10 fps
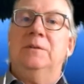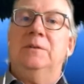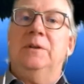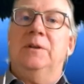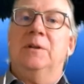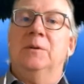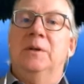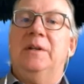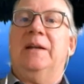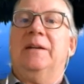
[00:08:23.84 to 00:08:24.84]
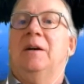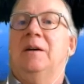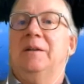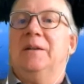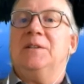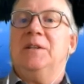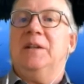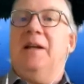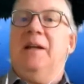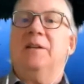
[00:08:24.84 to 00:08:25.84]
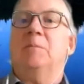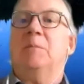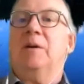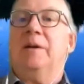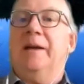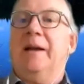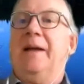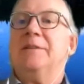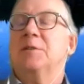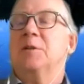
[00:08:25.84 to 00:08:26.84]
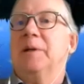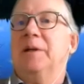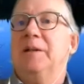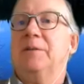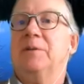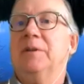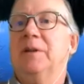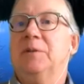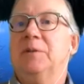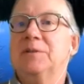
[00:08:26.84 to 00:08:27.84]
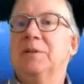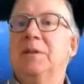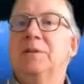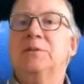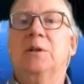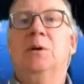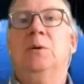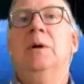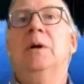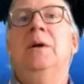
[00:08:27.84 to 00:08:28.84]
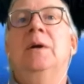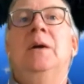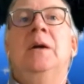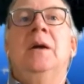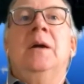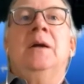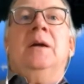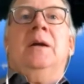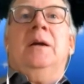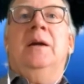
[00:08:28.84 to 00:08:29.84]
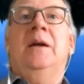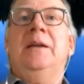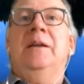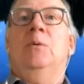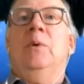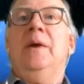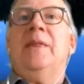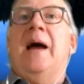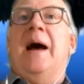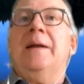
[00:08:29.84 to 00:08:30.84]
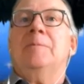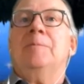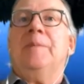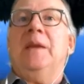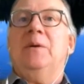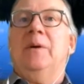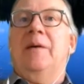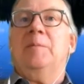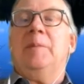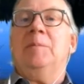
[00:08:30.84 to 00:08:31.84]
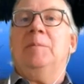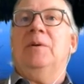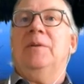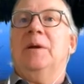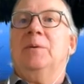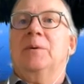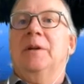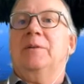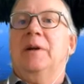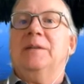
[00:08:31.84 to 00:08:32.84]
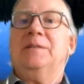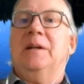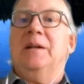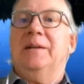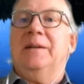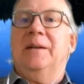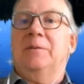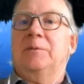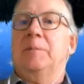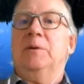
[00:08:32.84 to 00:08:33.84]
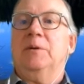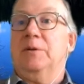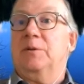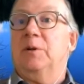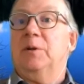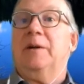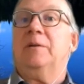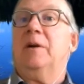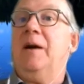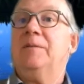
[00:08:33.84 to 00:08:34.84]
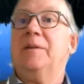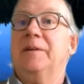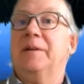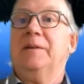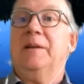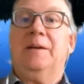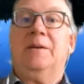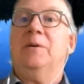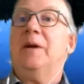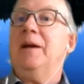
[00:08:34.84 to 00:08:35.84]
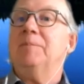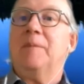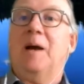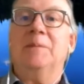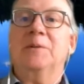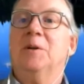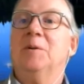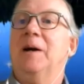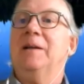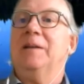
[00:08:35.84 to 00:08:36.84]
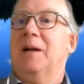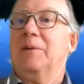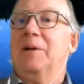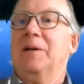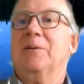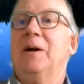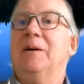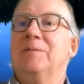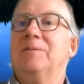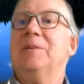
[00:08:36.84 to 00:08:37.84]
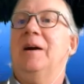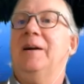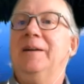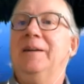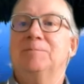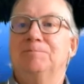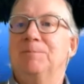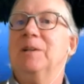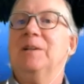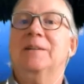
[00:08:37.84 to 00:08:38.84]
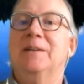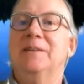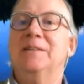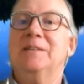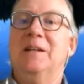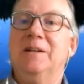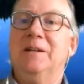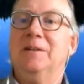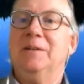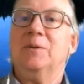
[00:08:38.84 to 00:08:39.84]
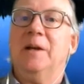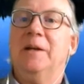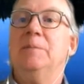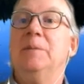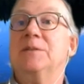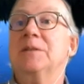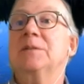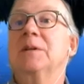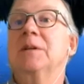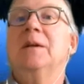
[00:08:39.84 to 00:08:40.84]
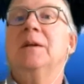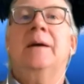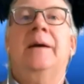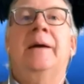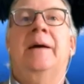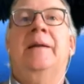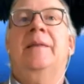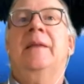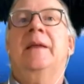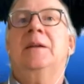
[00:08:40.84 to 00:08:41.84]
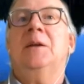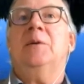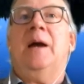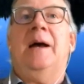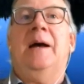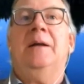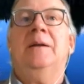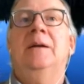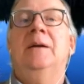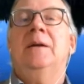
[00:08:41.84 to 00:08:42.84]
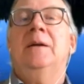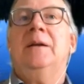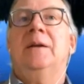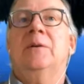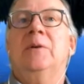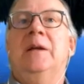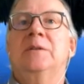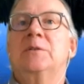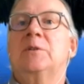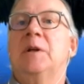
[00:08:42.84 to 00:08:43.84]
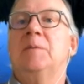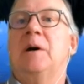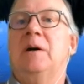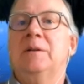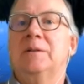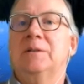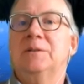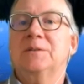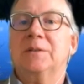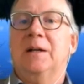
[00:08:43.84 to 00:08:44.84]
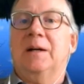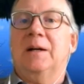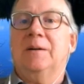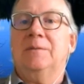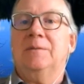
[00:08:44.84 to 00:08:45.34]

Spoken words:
you know, technology to hit the market at so many different levels. So, you know, with that, you have the people that were interested in remote control aircraft, and they're like, okay, I'm a drone pilot. I'm going to go out and fly and collect all this data and create a business. And then you had, you know, industry models of